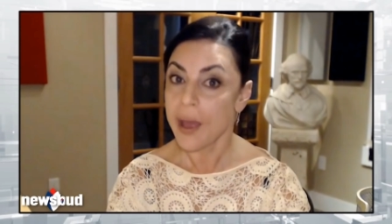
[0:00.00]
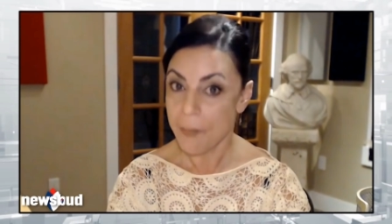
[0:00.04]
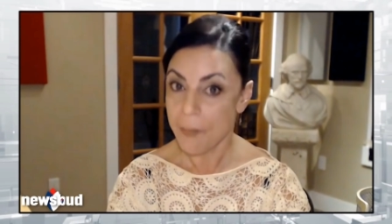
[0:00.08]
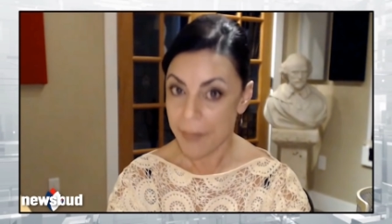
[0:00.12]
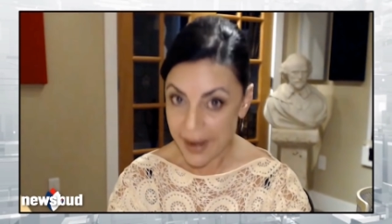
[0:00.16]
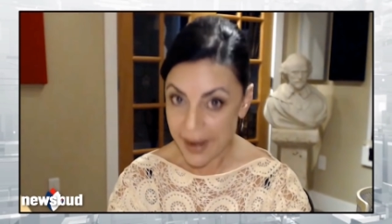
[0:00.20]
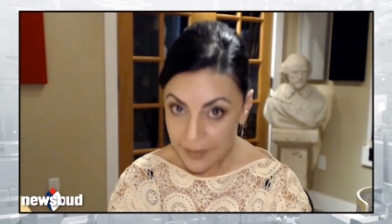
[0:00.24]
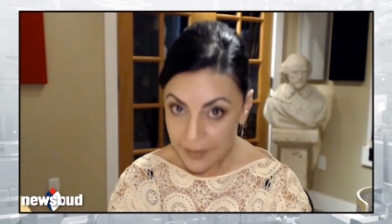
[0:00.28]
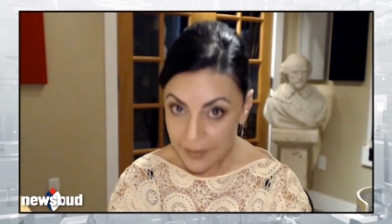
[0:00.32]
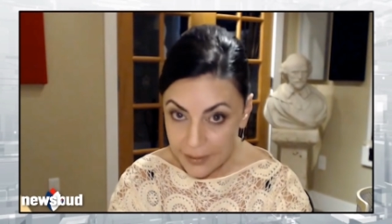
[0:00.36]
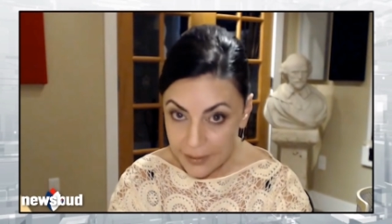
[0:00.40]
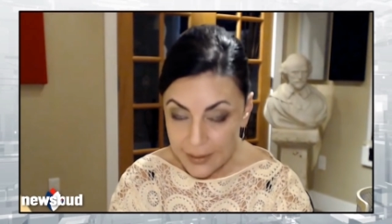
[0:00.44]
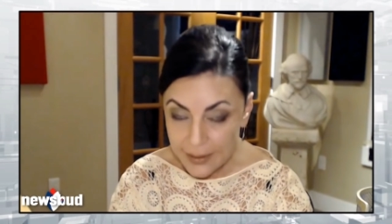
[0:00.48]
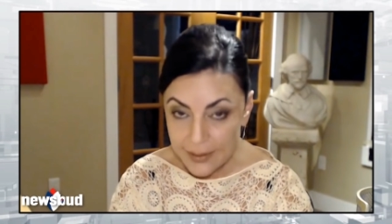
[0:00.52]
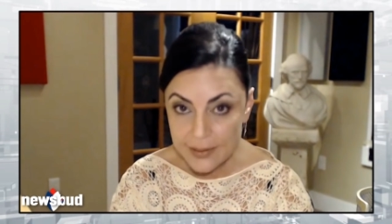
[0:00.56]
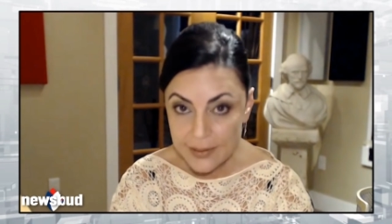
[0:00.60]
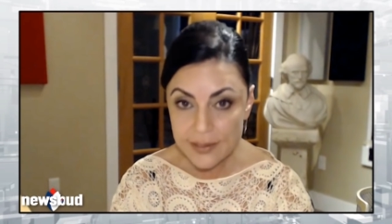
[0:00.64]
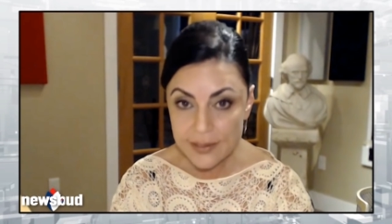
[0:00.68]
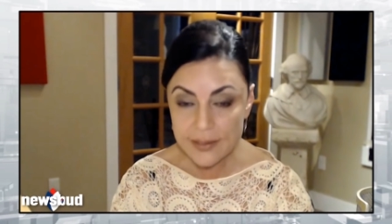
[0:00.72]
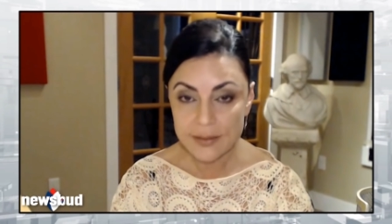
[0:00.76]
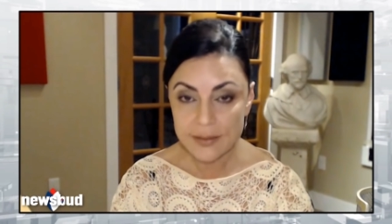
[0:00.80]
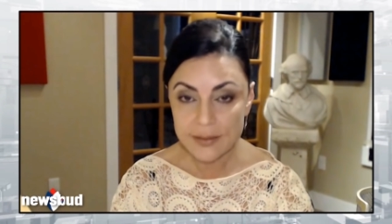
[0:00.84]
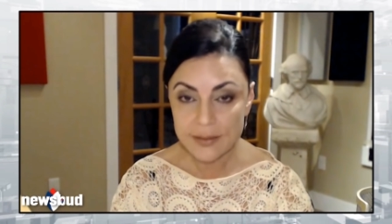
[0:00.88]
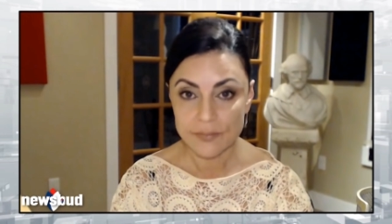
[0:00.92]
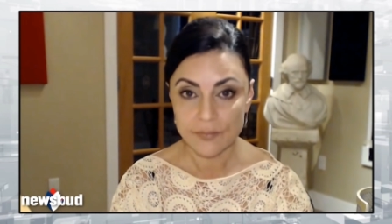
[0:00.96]

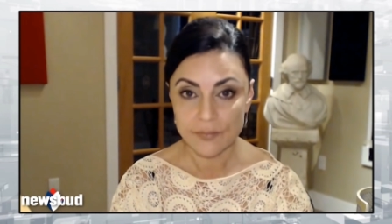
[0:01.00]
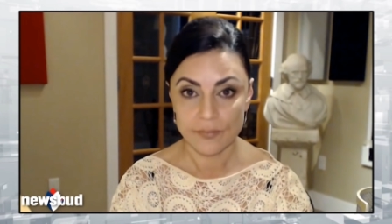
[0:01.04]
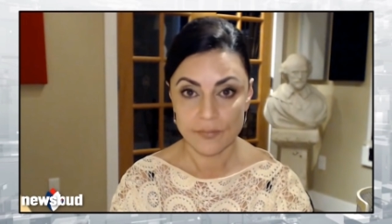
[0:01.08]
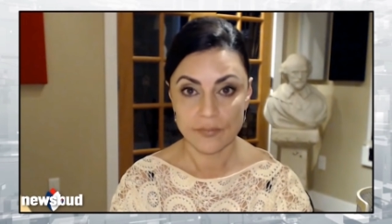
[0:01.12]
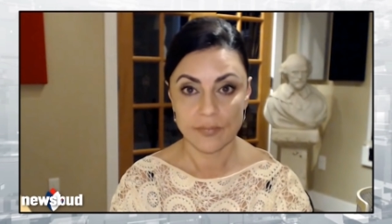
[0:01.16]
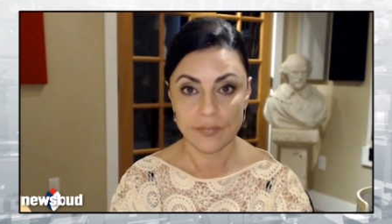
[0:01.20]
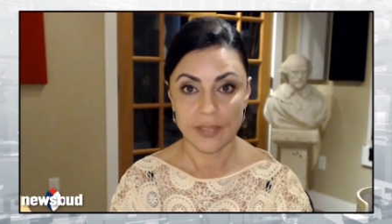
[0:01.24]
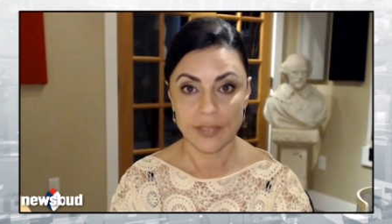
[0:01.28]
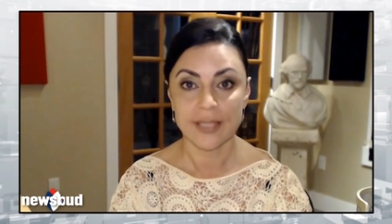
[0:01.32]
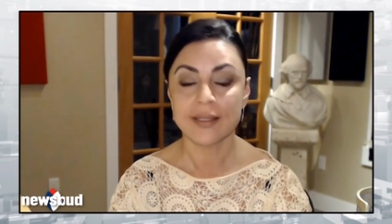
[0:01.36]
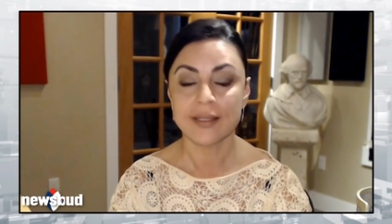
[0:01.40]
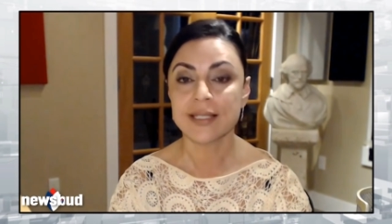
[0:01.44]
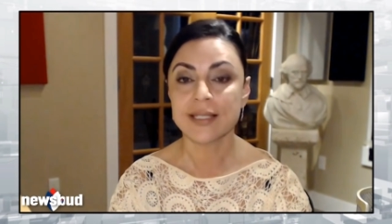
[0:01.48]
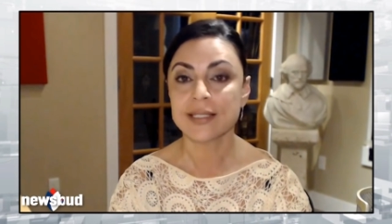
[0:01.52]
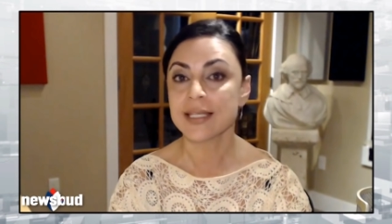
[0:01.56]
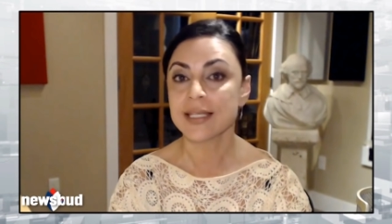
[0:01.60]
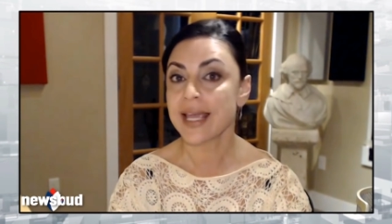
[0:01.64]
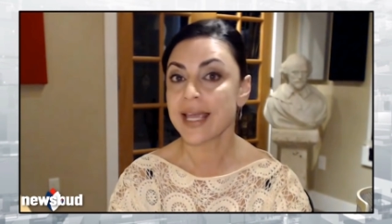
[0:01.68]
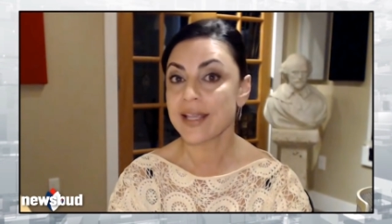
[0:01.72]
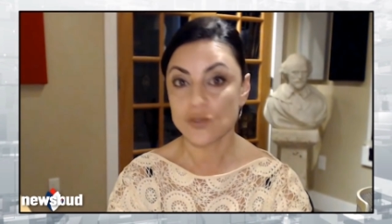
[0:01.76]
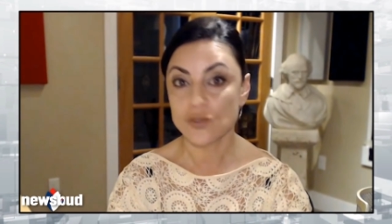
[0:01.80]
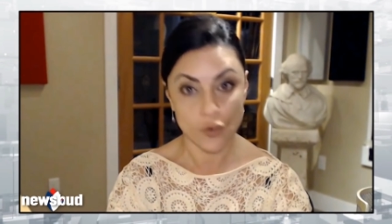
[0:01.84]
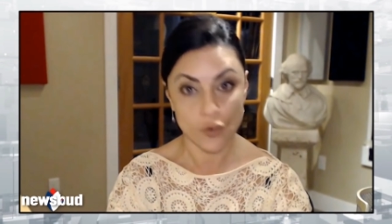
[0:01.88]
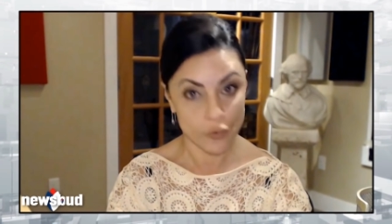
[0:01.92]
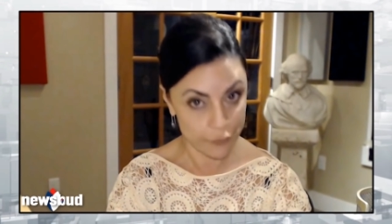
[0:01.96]
Americans, in this
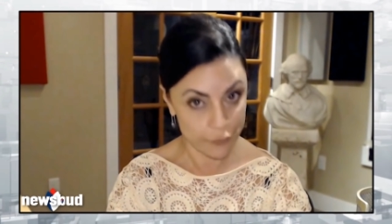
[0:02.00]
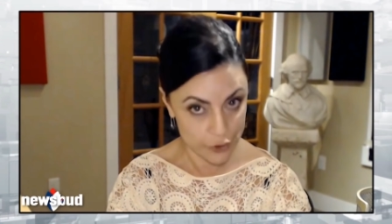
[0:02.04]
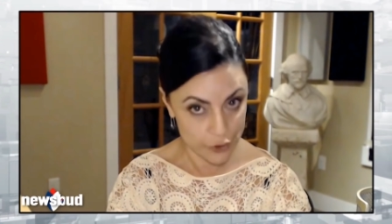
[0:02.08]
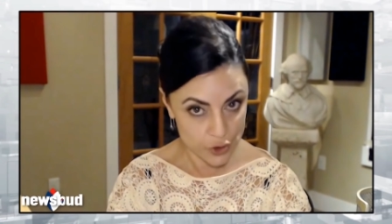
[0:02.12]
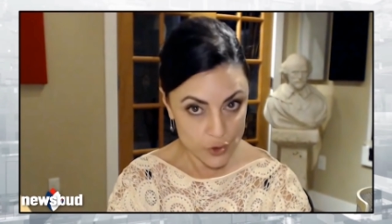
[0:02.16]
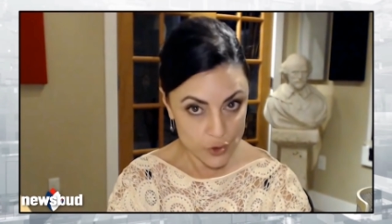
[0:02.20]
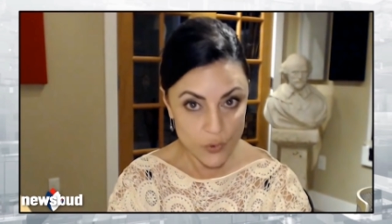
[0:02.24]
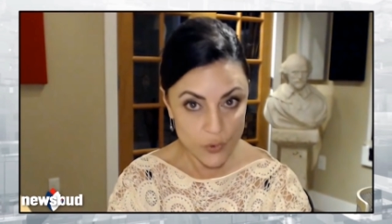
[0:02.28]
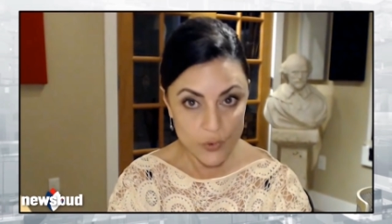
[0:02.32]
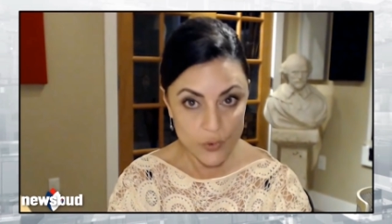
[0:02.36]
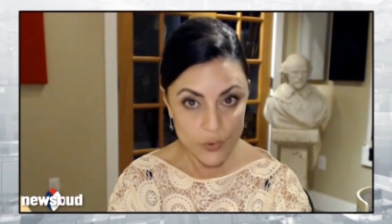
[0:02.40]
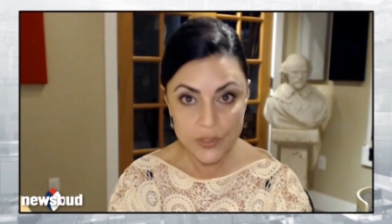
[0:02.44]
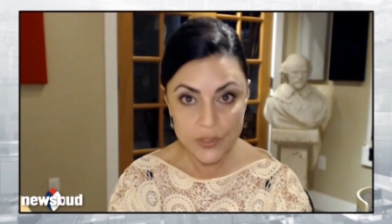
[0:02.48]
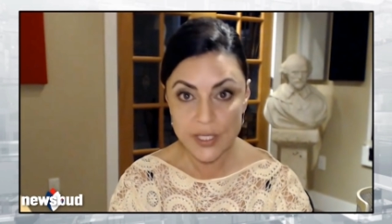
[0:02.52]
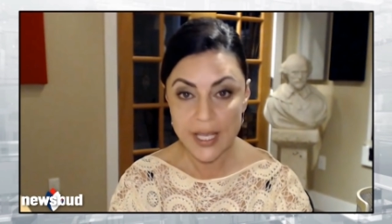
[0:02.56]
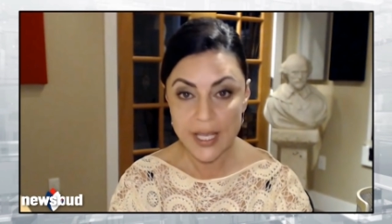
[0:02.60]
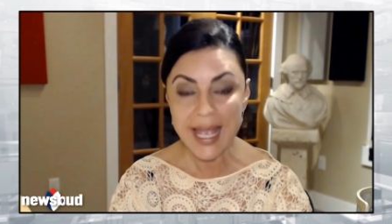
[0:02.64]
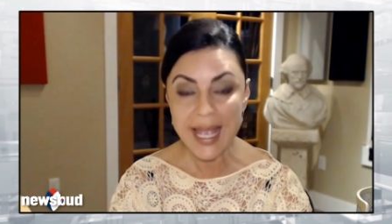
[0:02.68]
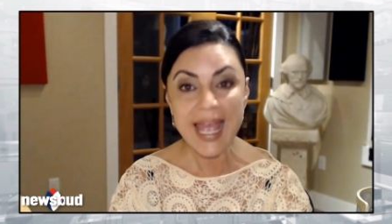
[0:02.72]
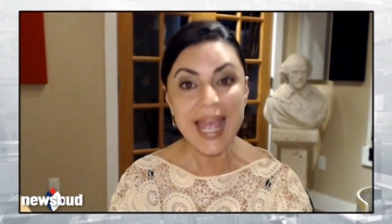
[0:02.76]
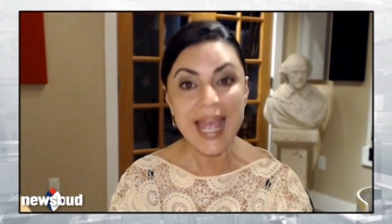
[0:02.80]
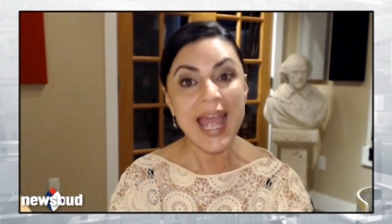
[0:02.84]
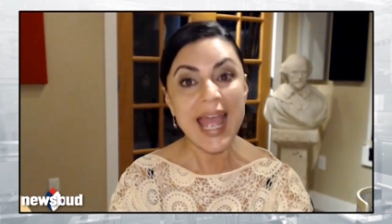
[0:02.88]
case officials,